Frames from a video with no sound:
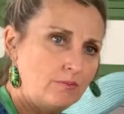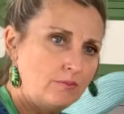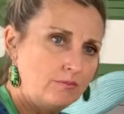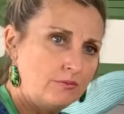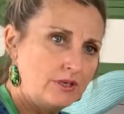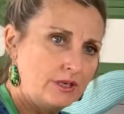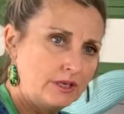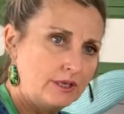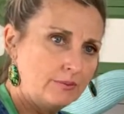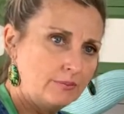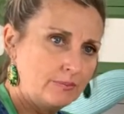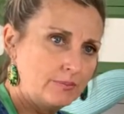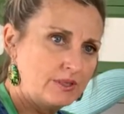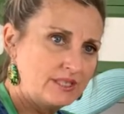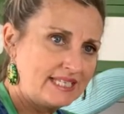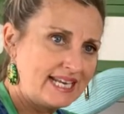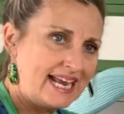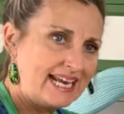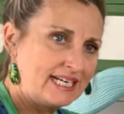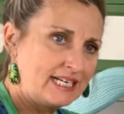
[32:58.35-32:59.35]
the
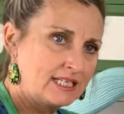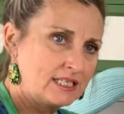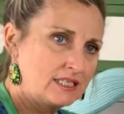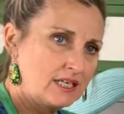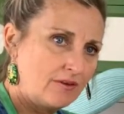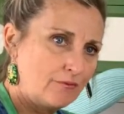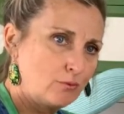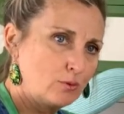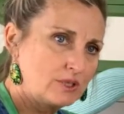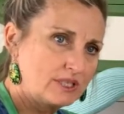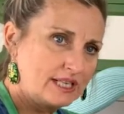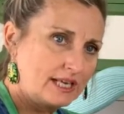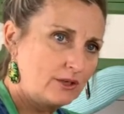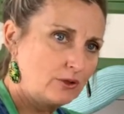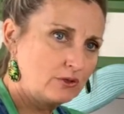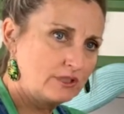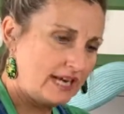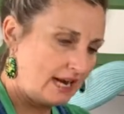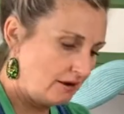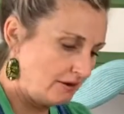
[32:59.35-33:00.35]
stain and stuff will settle
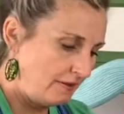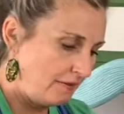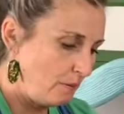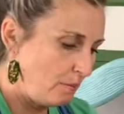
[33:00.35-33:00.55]
down in the